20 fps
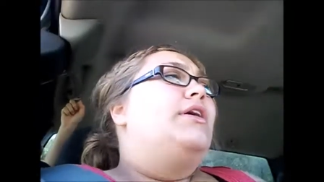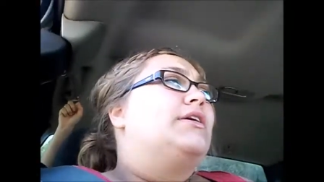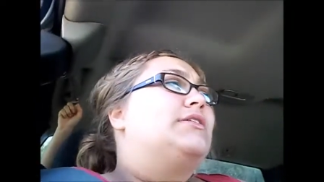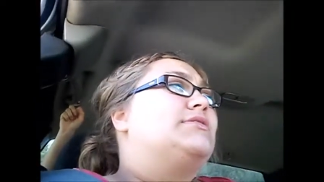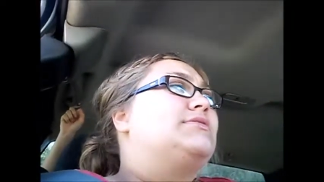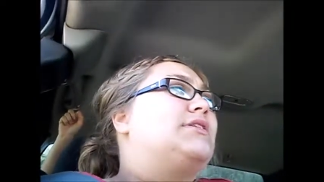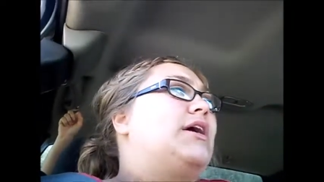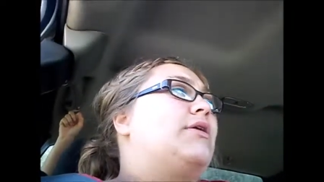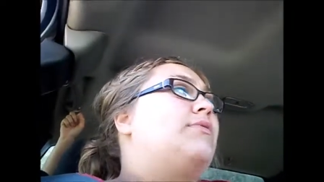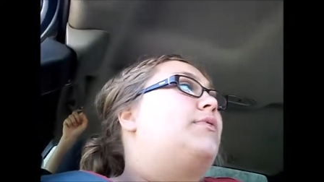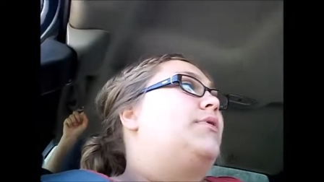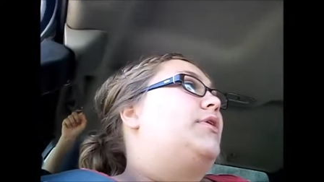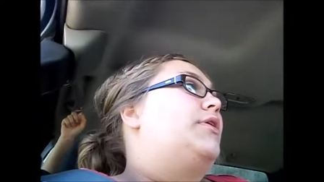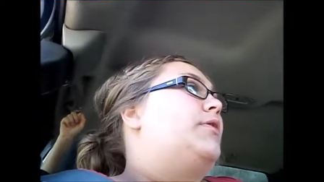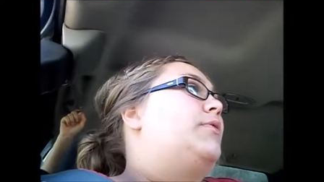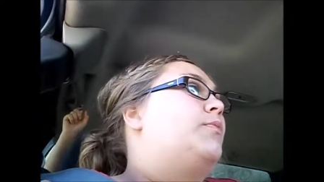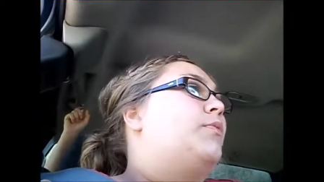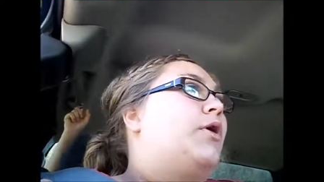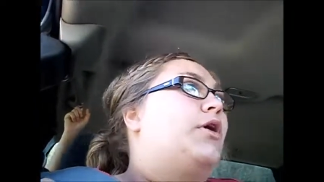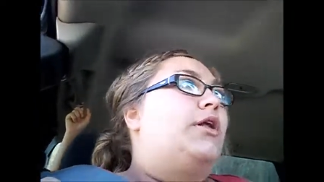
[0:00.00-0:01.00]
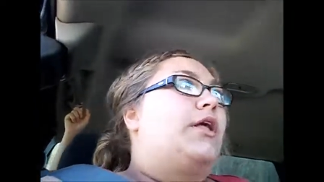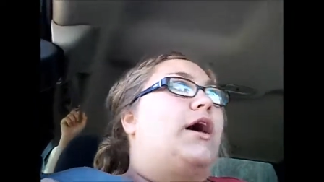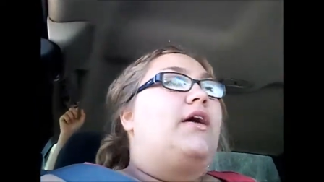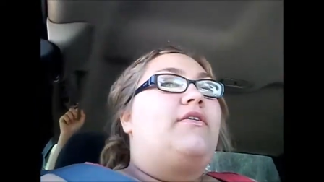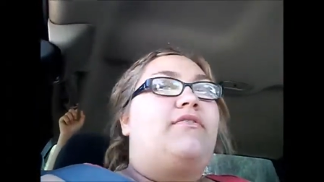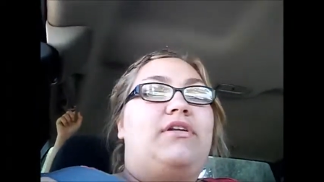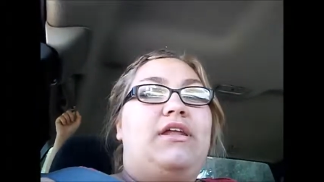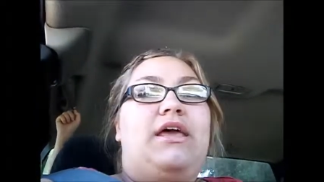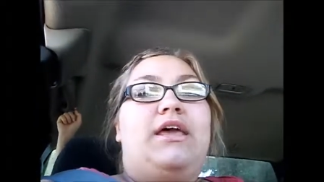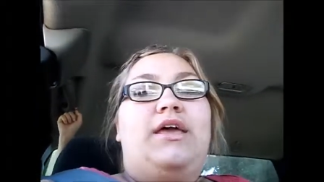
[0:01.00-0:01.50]
because I really wanted to
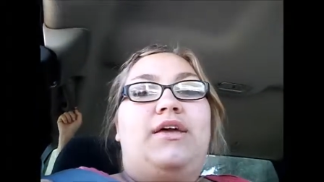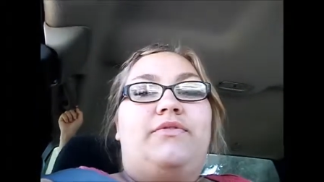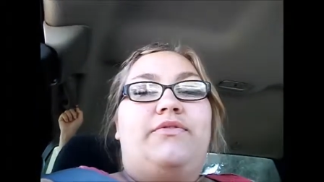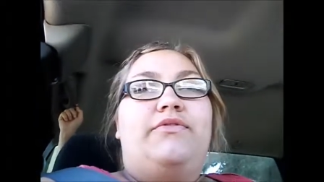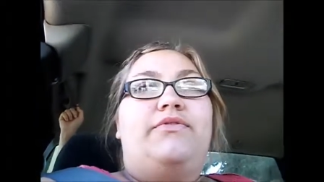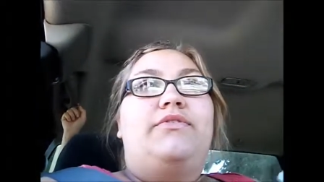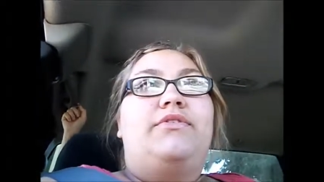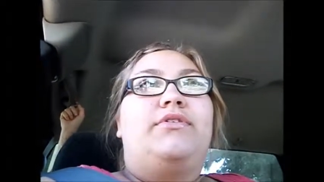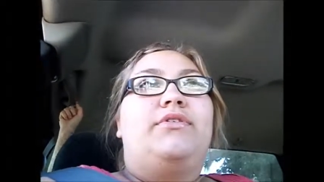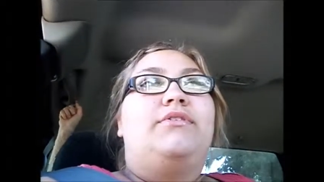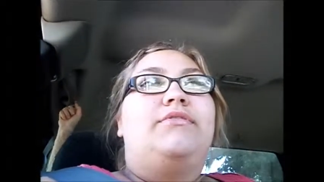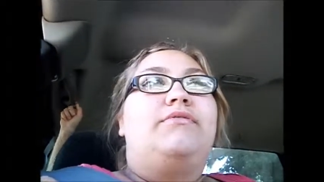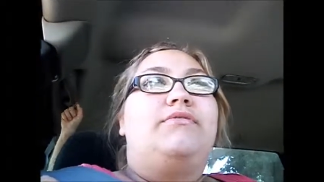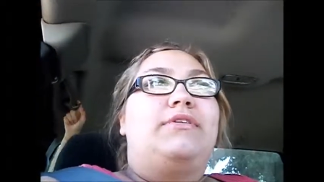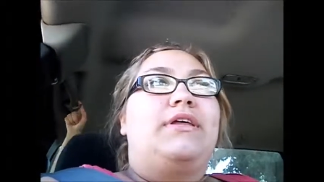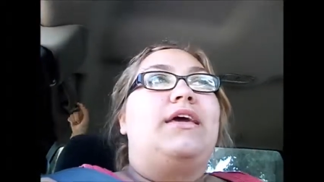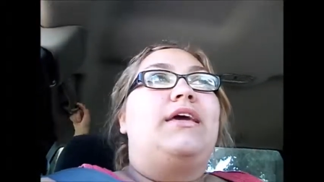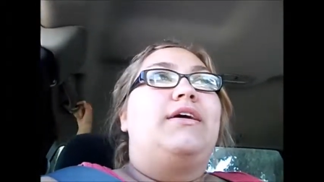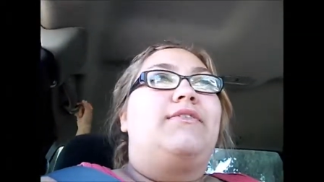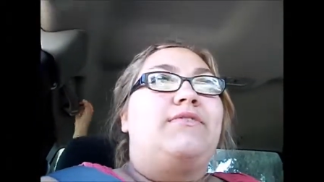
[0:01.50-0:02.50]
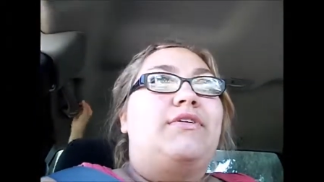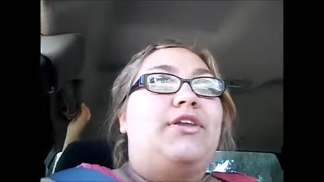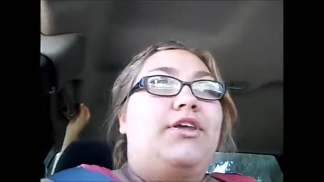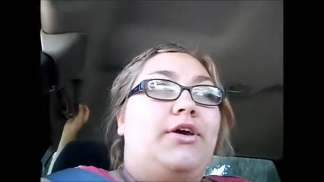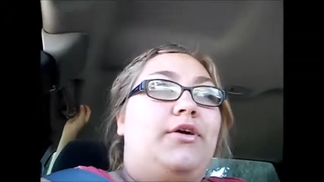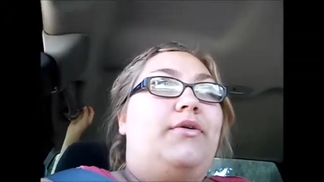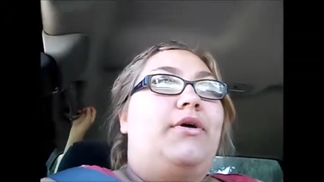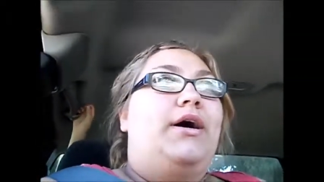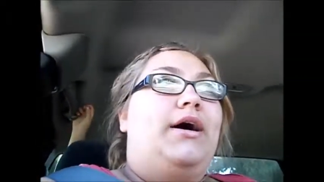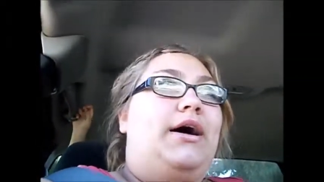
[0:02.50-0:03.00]
have an eighth day
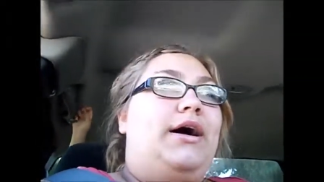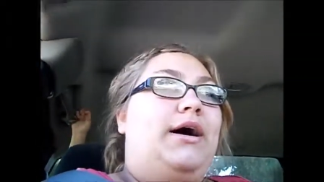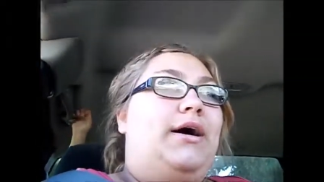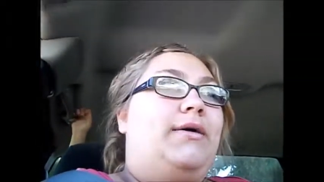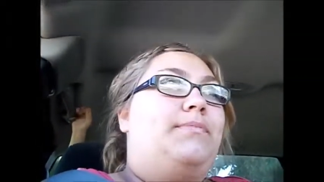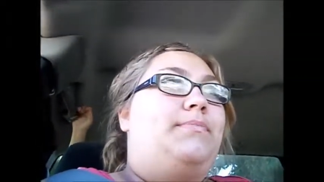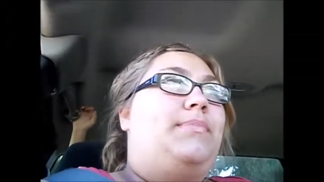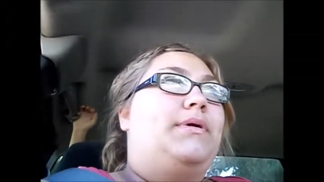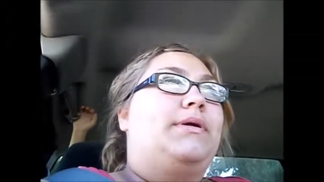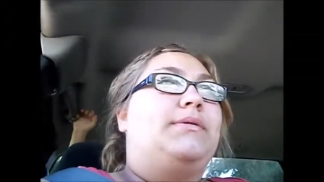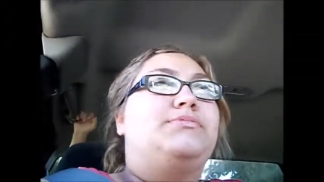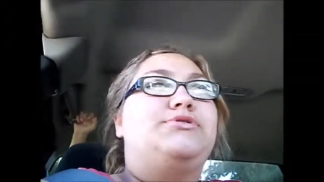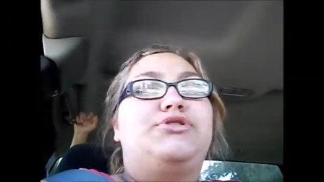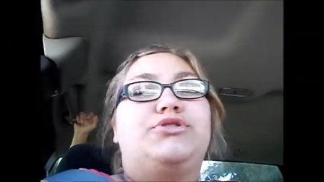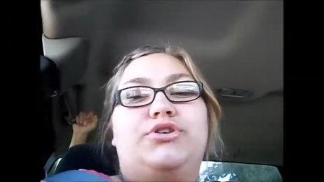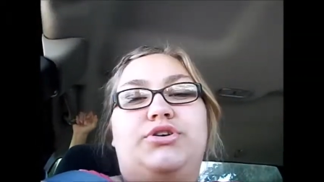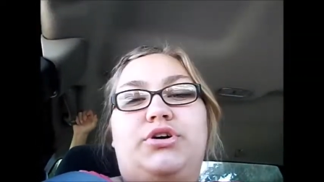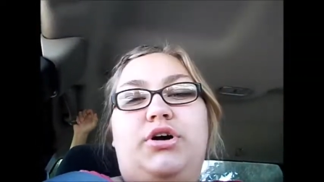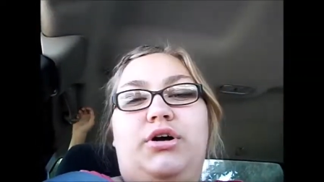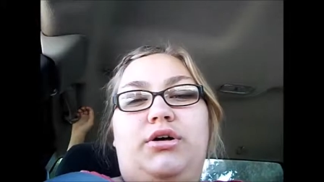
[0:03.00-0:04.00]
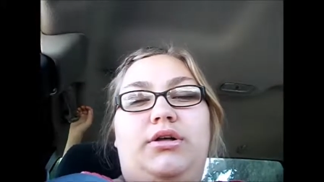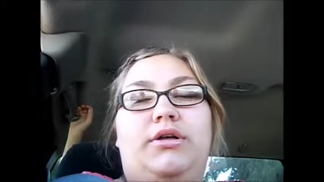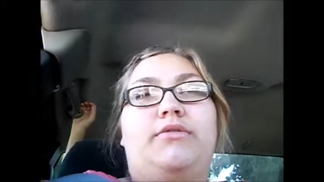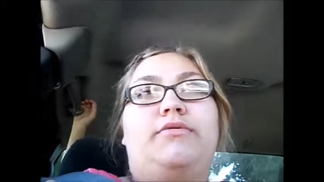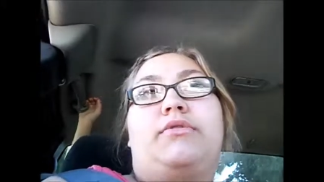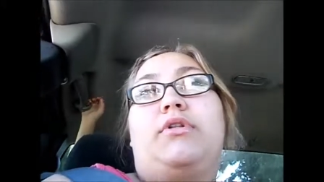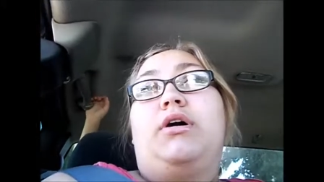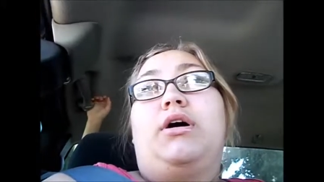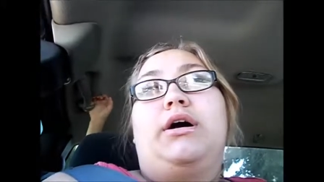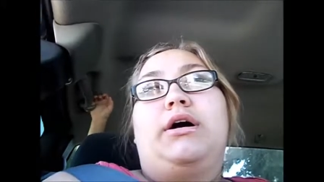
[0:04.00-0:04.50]
video up, but I'm still going to call
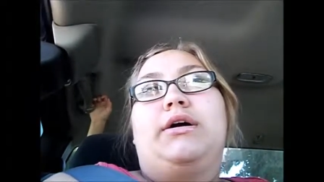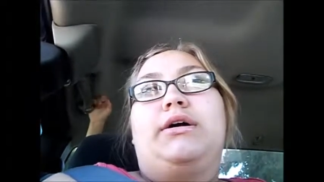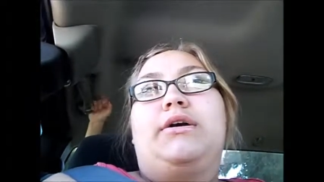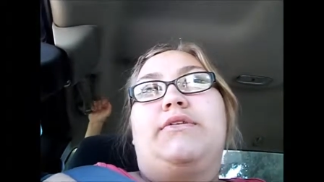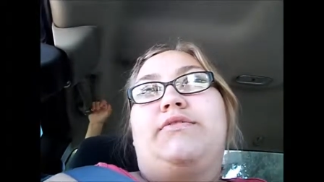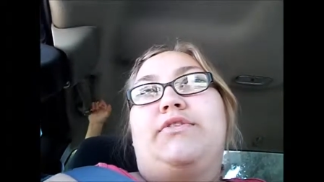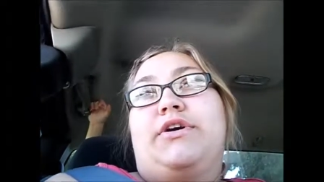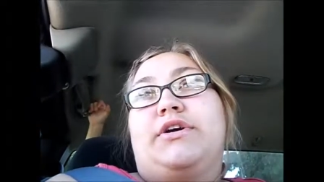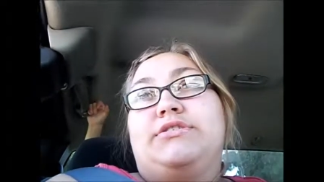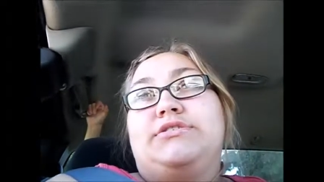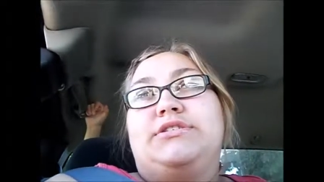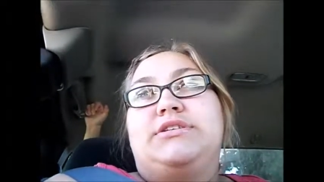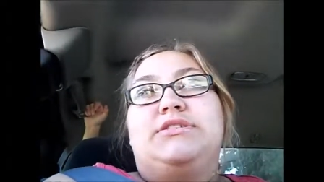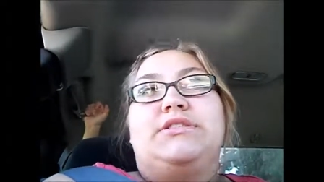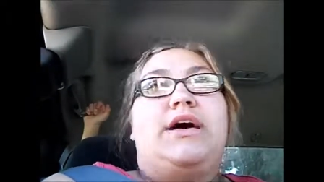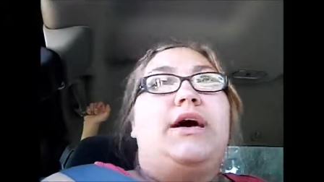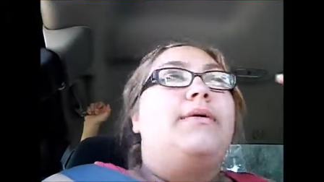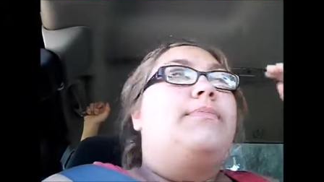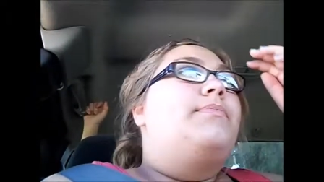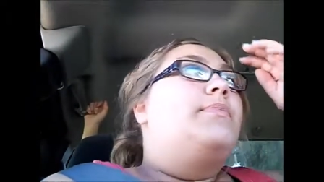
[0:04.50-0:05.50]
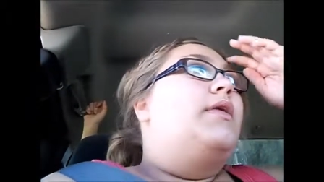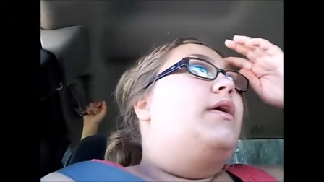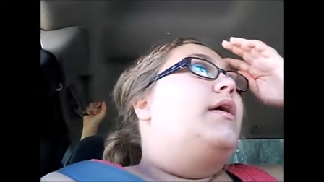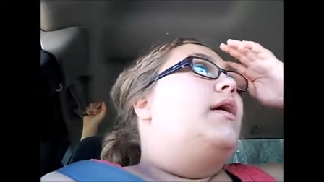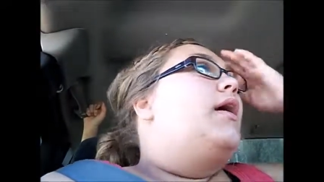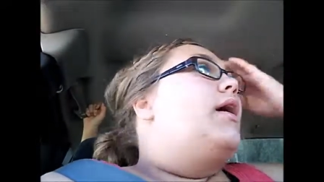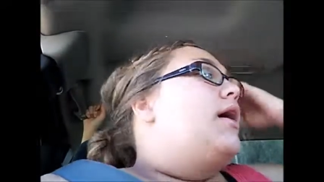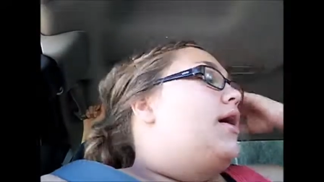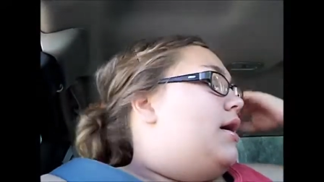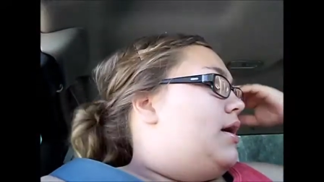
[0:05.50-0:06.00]
it vlog if you guys seen that.
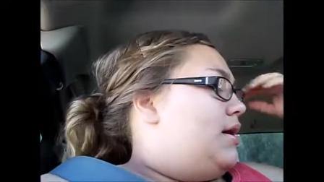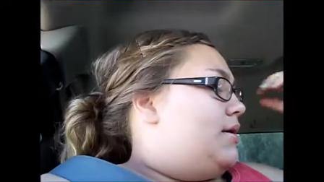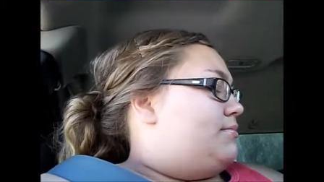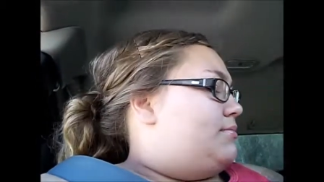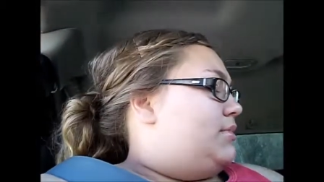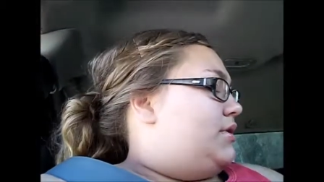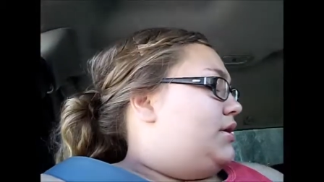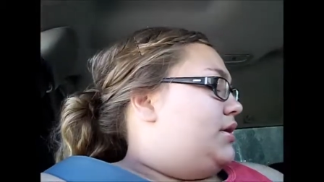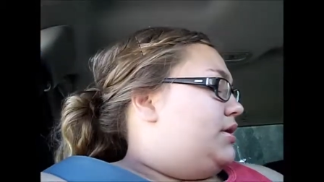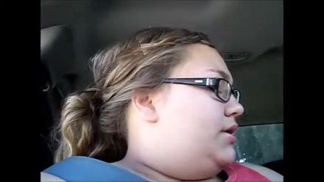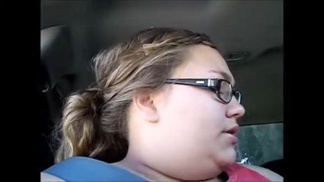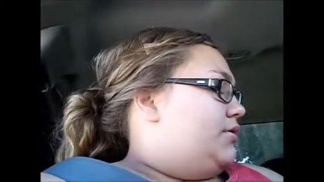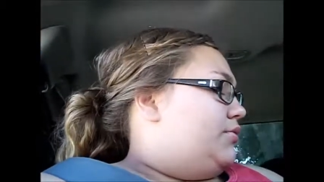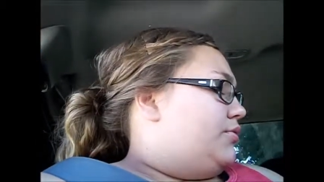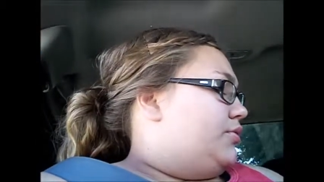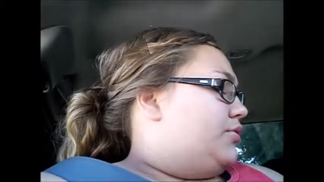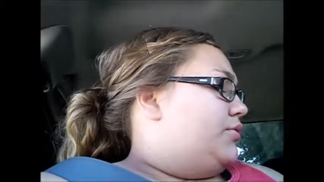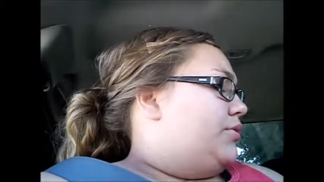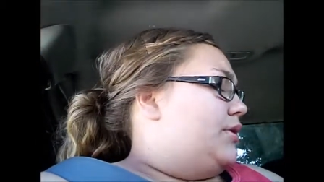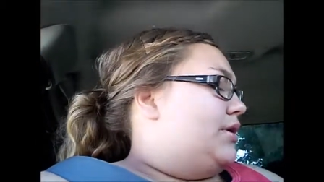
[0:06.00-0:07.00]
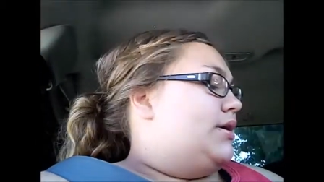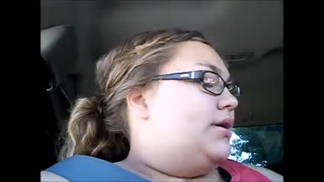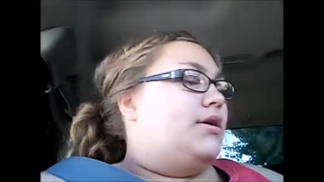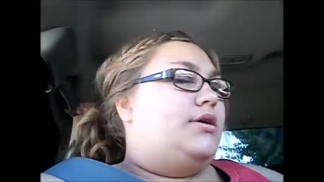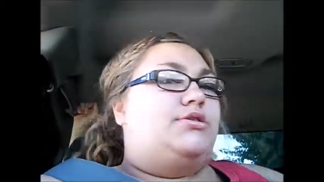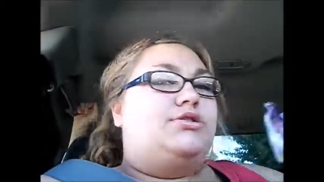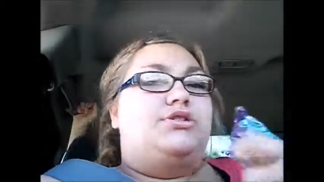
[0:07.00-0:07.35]
I'm eating real quick,